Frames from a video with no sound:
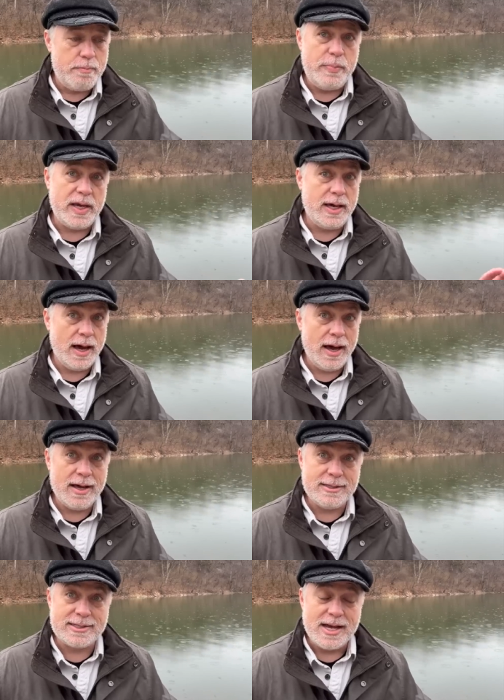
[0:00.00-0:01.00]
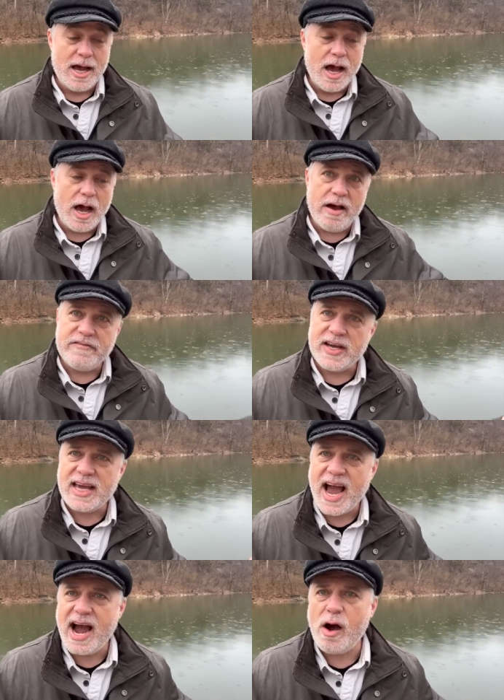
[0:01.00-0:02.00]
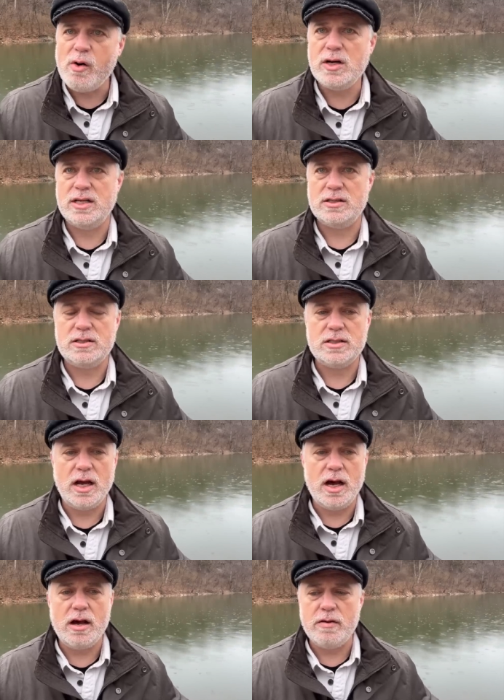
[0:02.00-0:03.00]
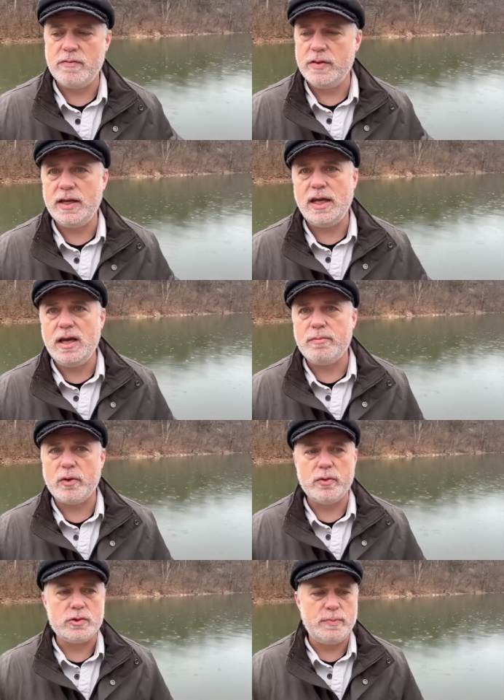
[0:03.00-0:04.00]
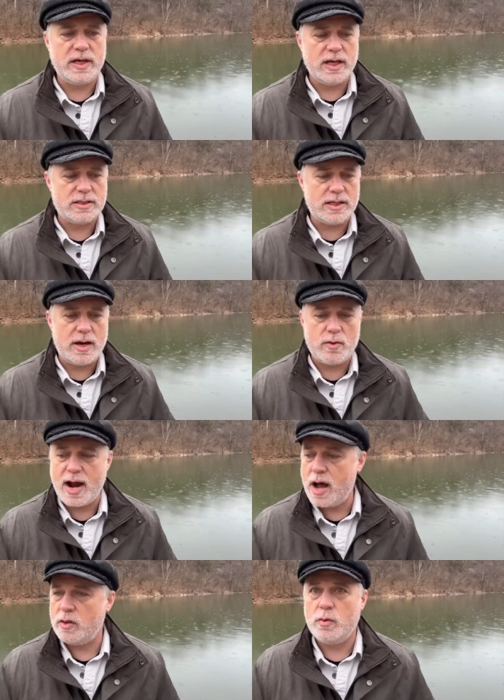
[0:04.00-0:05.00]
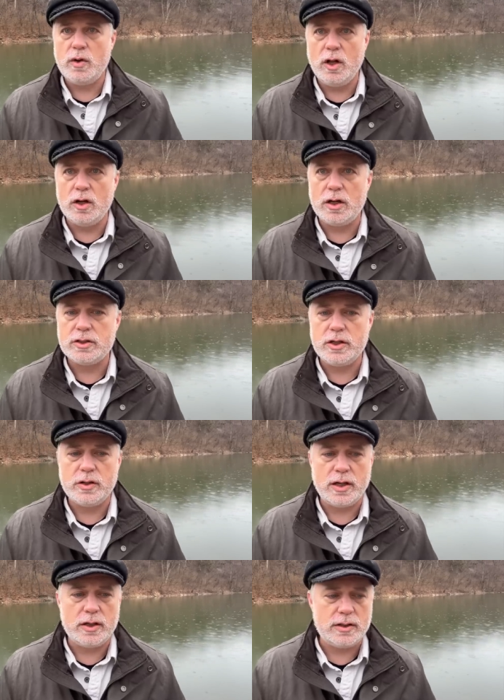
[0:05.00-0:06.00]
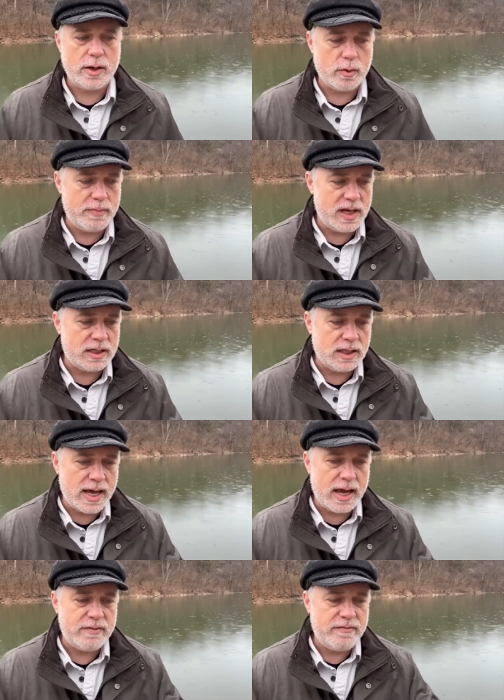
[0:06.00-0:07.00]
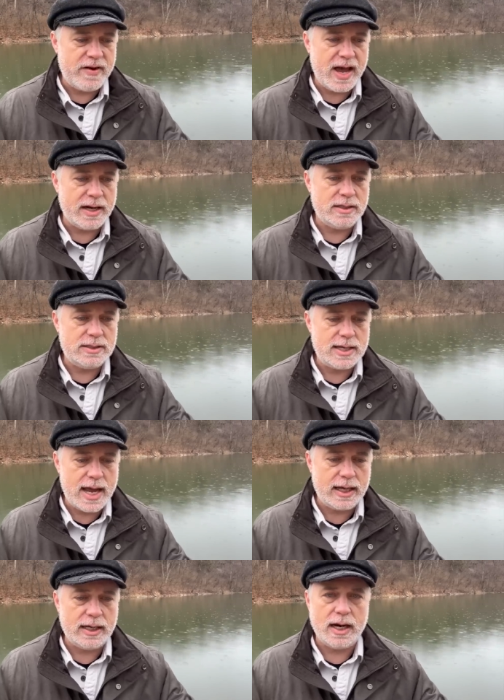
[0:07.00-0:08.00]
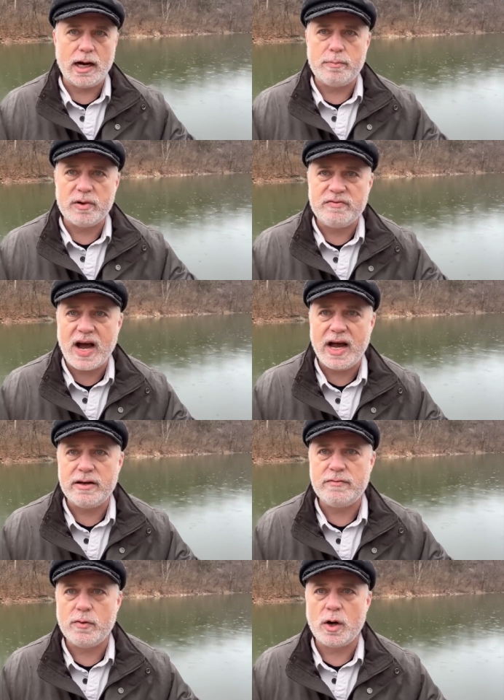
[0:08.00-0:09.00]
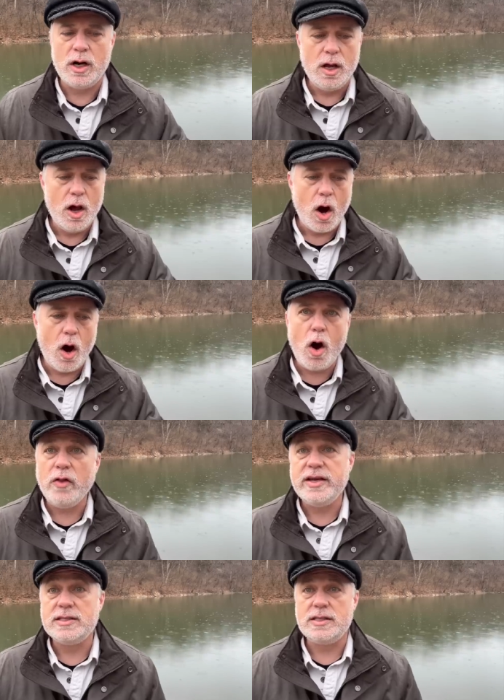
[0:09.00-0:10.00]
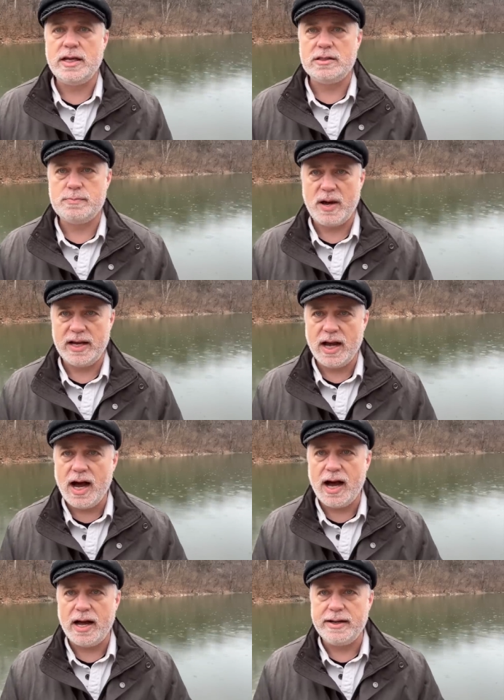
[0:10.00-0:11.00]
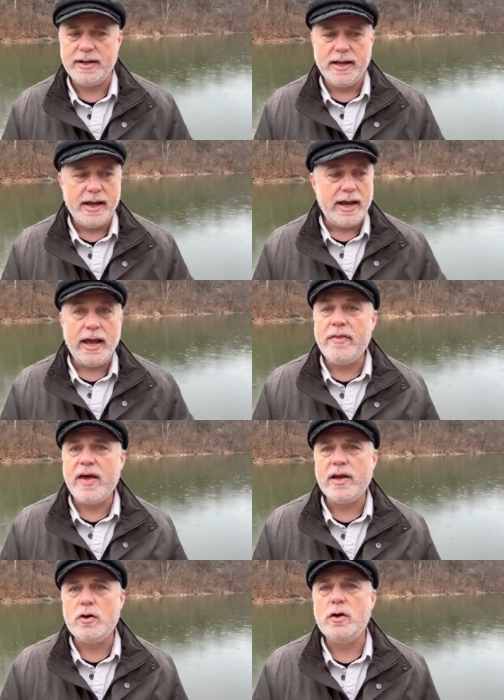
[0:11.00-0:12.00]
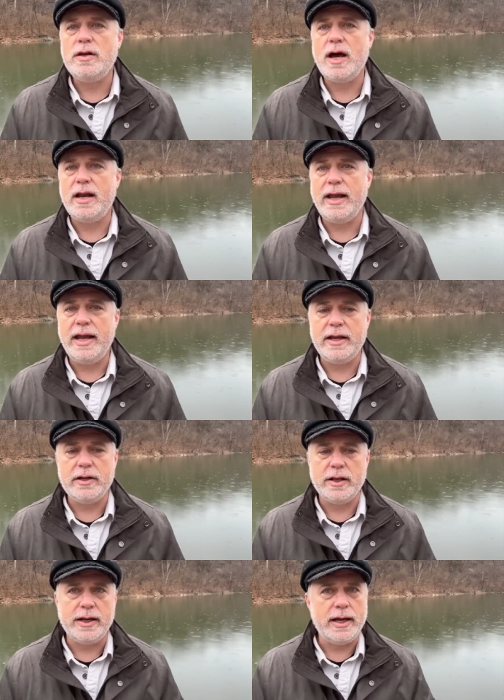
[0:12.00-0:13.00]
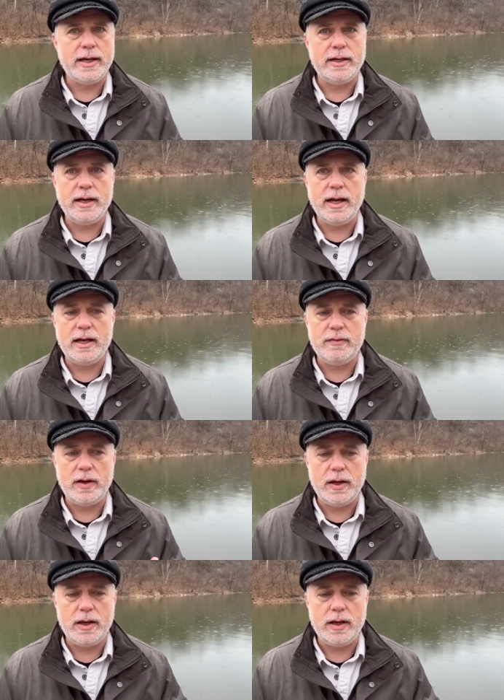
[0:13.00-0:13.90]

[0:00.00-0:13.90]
Because of the cowardice of the Hebrews, because they were out in the wilderness. You know, they were being led, fed, taken care of, provided for, all these things by God, and they could not handle it. And